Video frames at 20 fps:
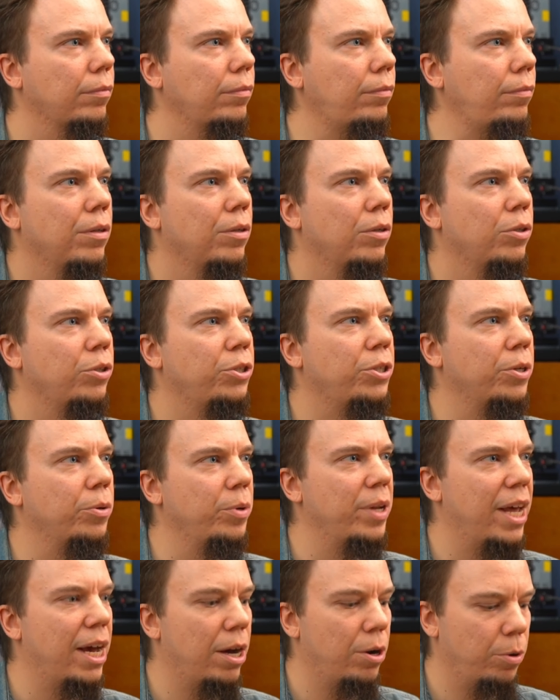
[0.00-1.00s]
So
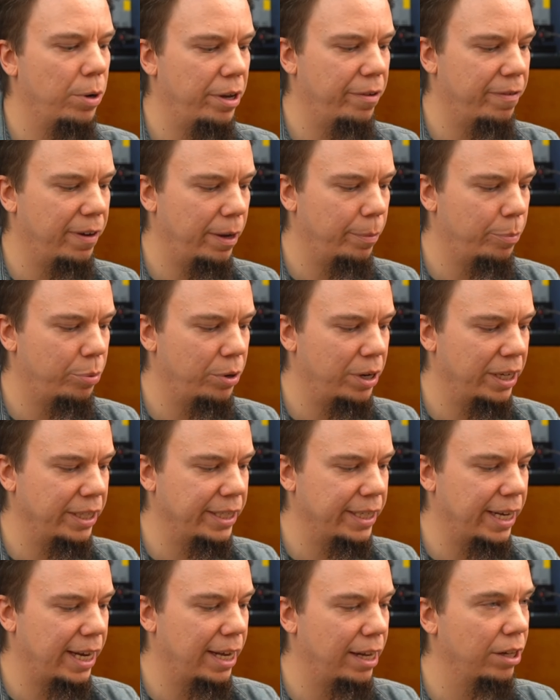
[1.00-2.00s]
now if I press
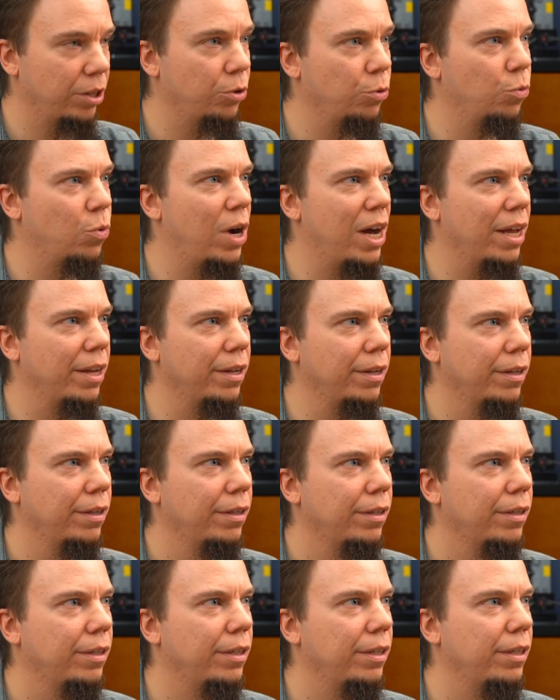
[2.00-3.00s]
Alt-1,
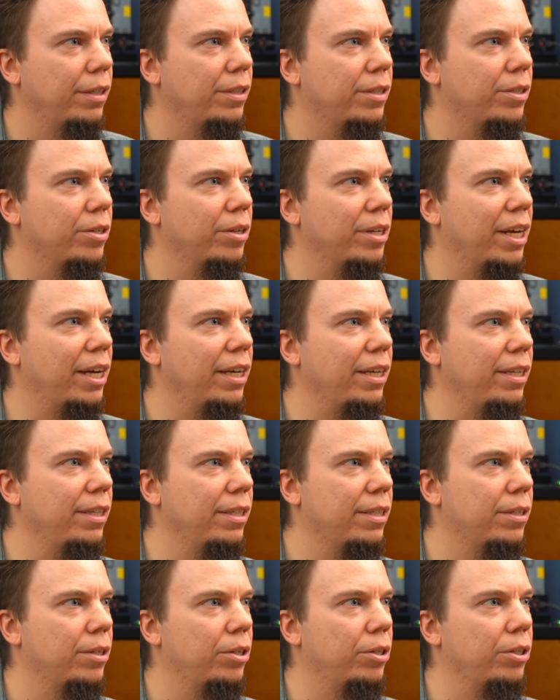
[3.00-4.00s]
it's gonna
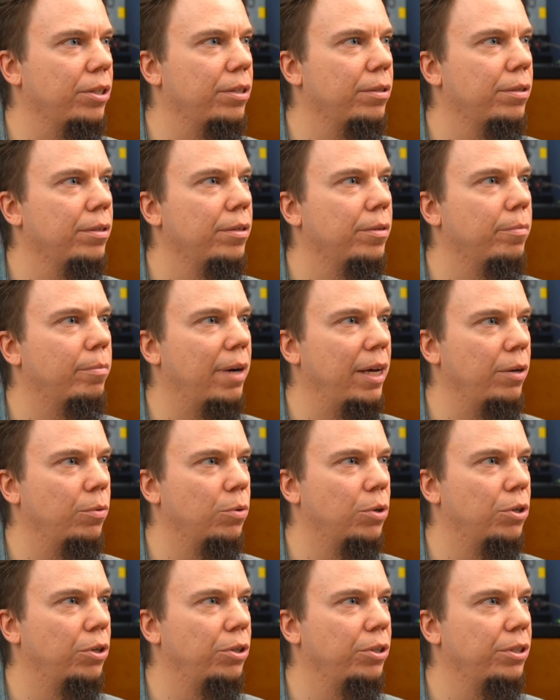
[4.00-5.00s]
insert my
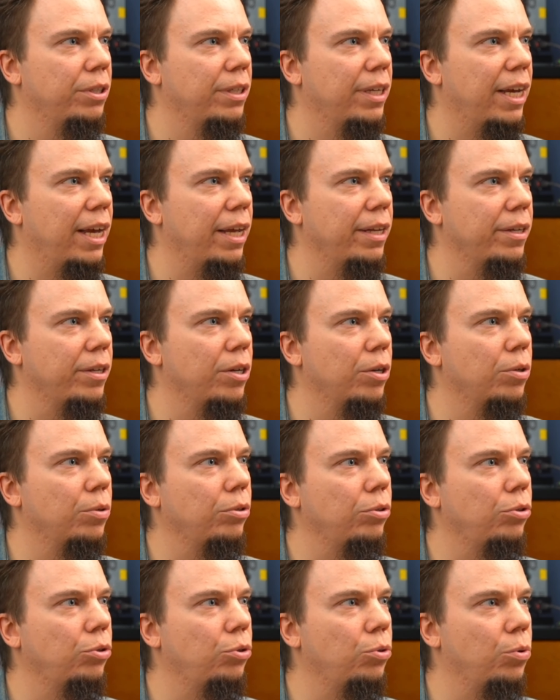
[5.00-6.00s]
word and
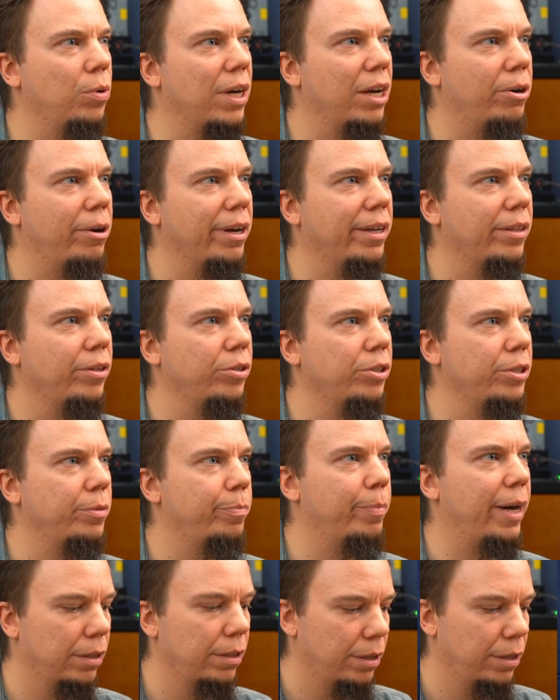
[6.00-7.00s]
go 2 characters
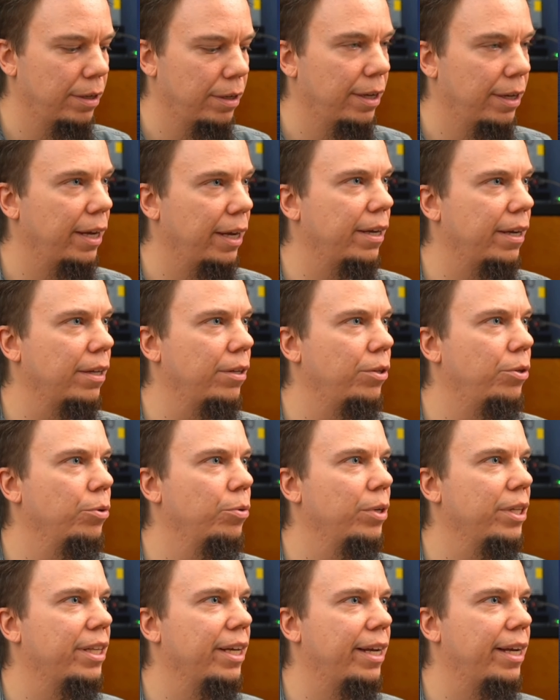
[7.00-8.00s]
back. I can do
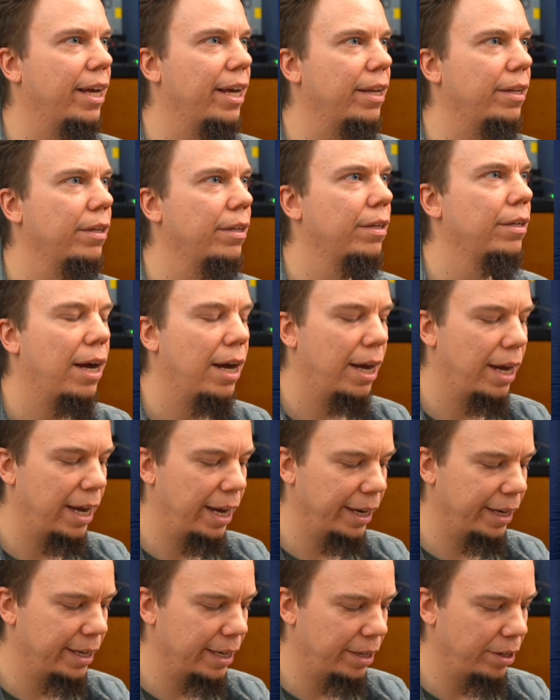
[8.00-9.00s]
it again. I
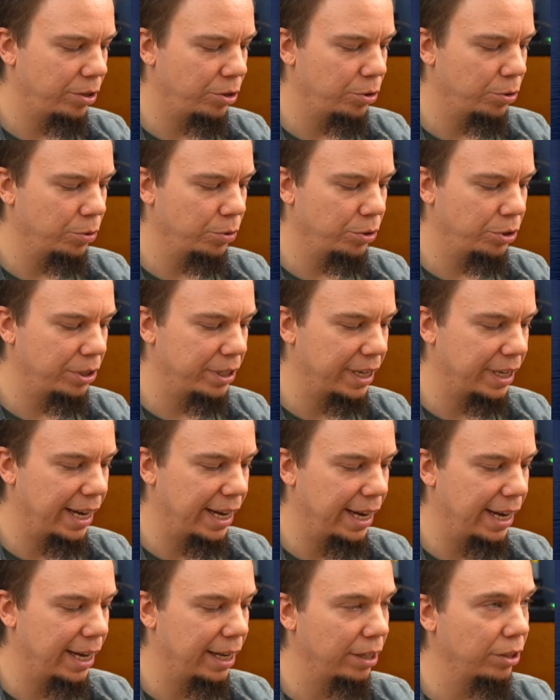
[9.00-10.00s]
can use
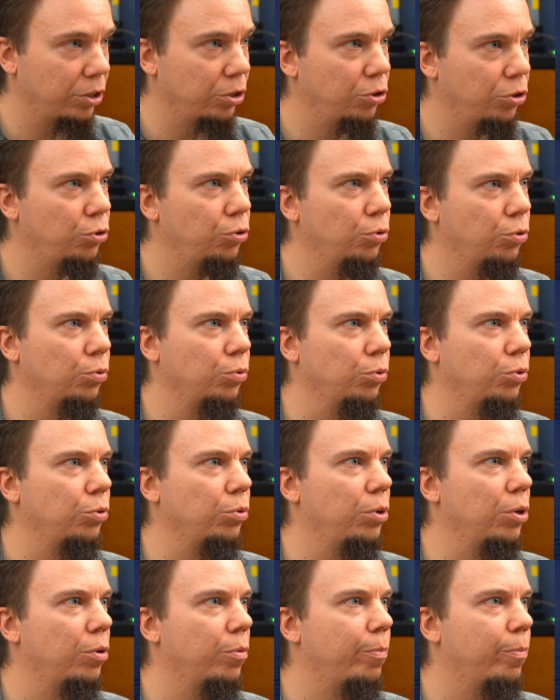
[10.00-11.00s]
Alt-2 to
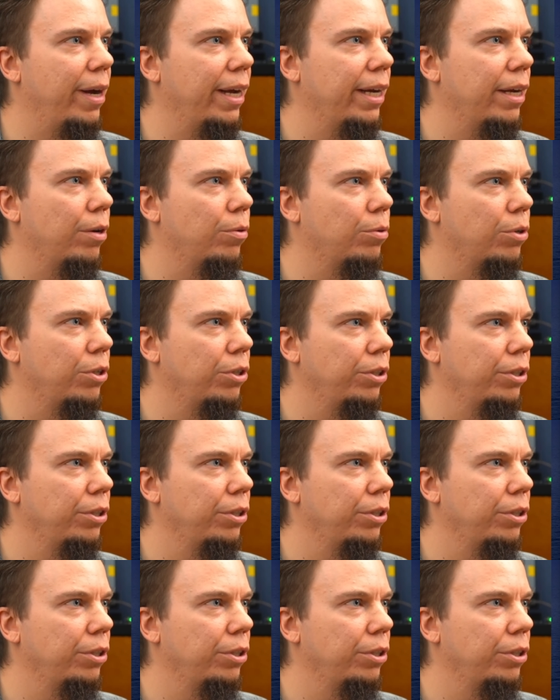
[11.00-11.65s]
go back a word,